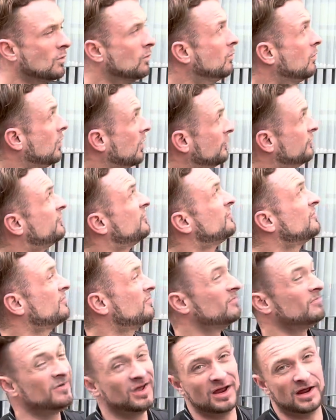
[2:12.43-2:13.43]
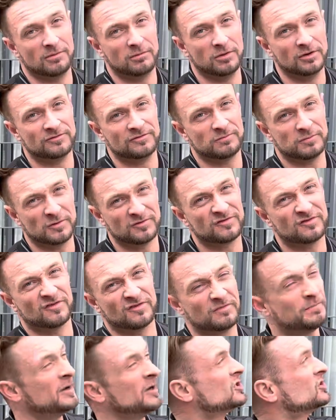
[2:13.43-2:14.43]
was
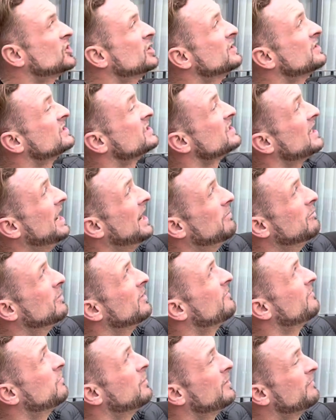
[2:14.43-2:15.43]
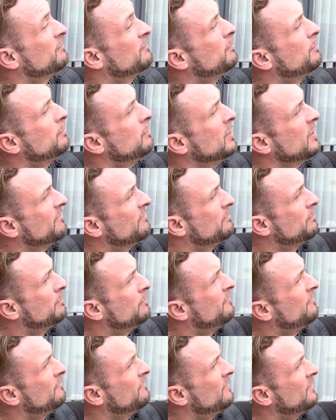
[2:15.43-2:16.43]
suspicious, and we've
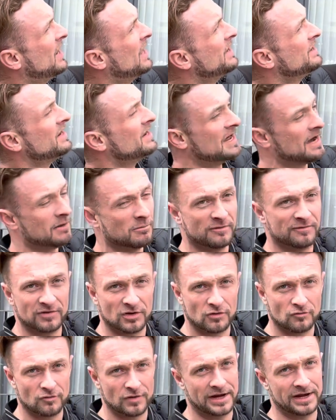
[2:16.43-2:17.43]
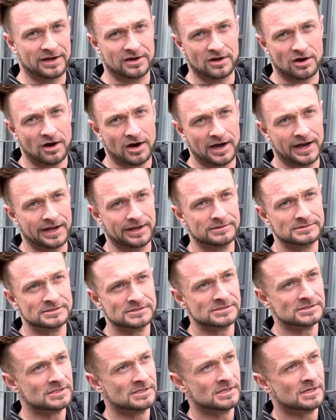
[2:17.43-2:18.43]
flooded that with a green dye,
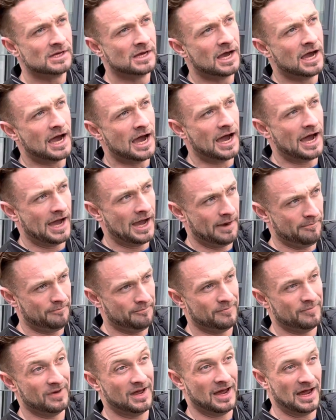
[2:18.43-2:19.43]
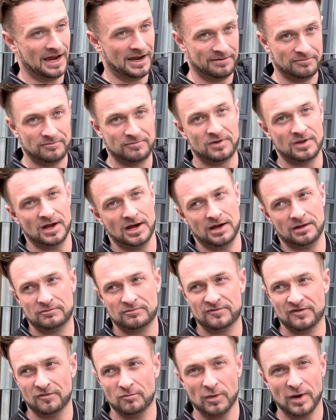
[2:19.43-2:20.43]
and
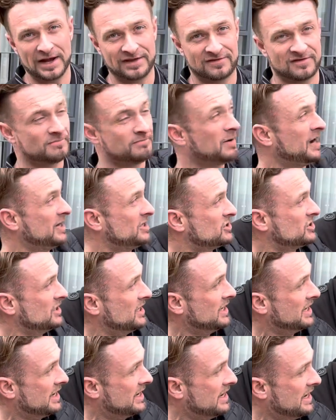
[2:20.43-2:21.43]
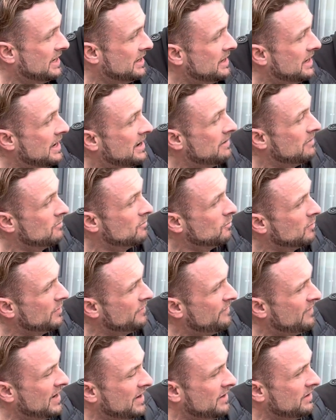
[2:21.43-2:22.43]
sort of waited patiently, and then
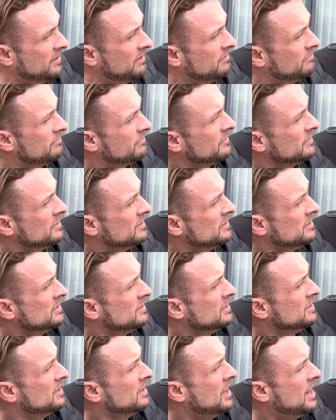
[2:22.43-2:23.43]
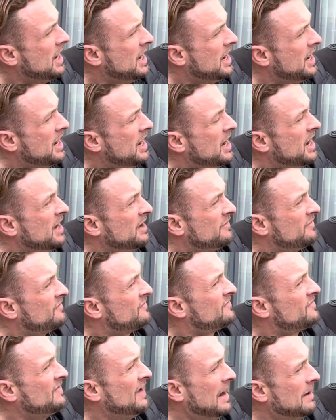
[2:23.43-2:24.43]
within
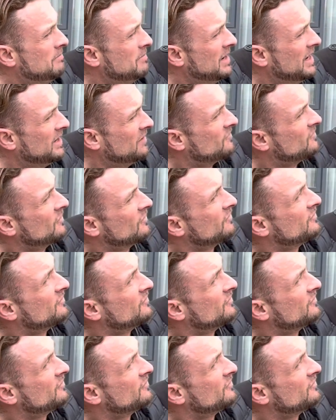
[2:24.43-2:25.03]
10 minutes or